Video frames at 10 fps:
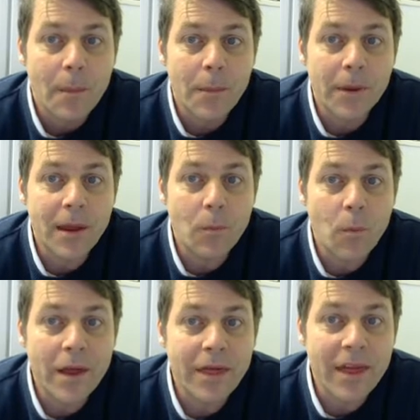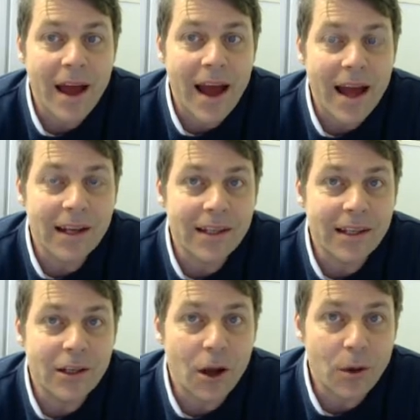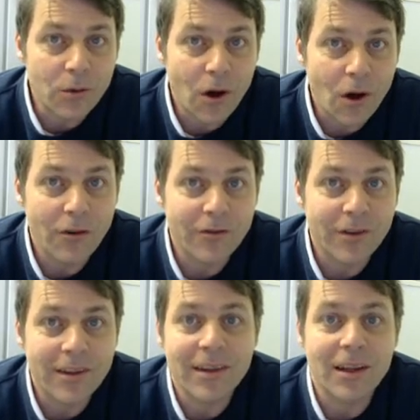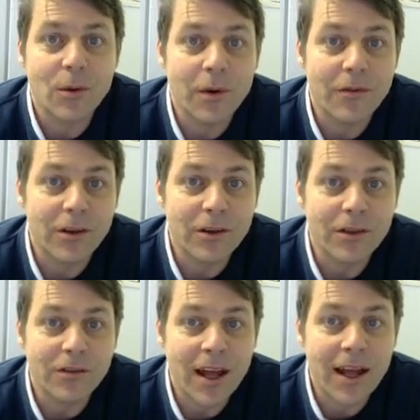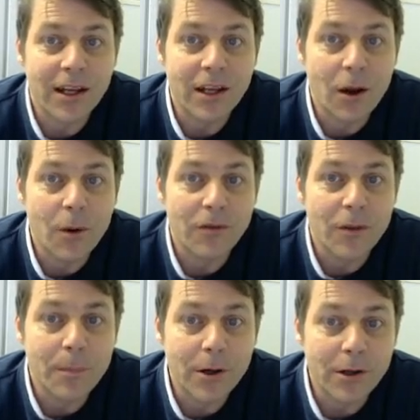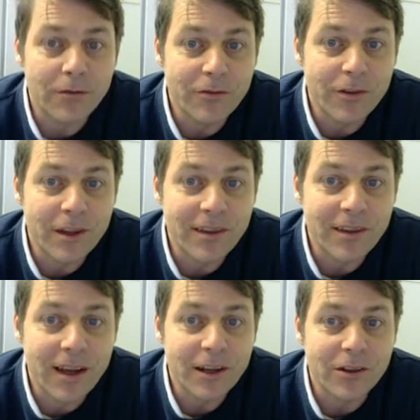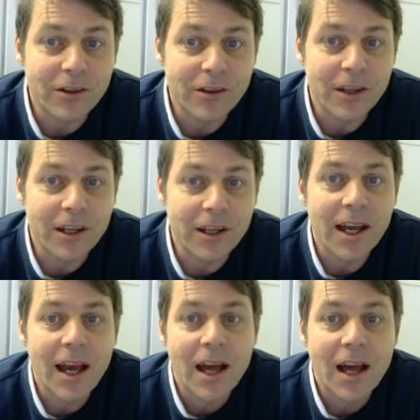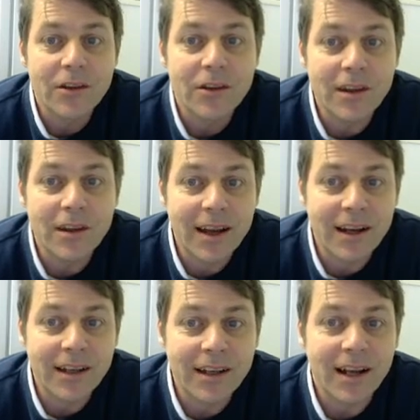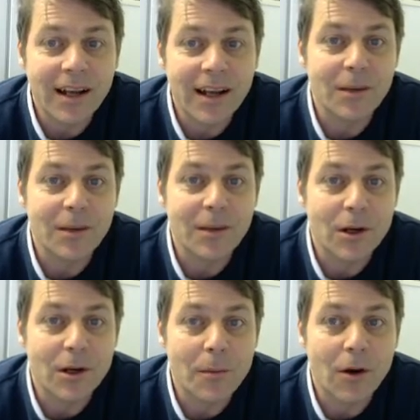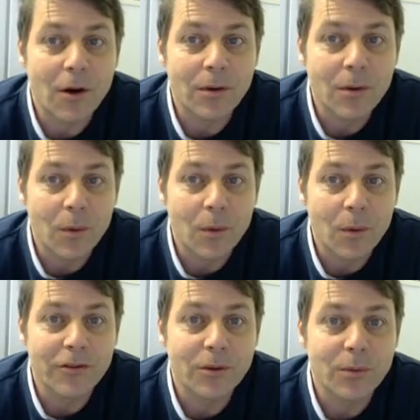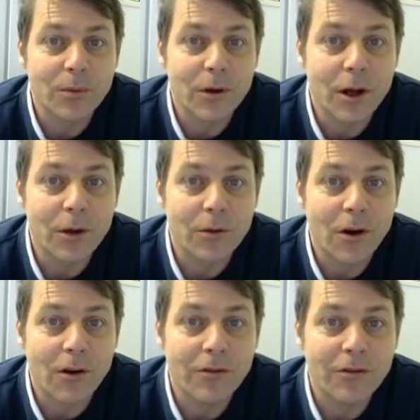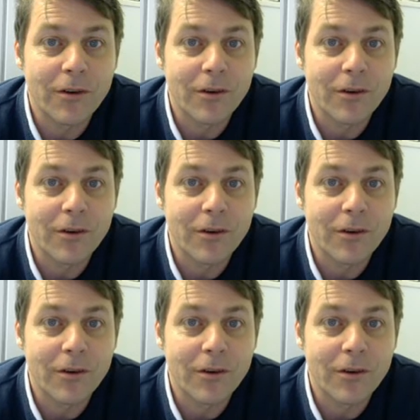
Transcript: But then when that LED goes off, it's the equivalent of letting go of the button for the second circuit. So the second LED will come on when the first one goes off.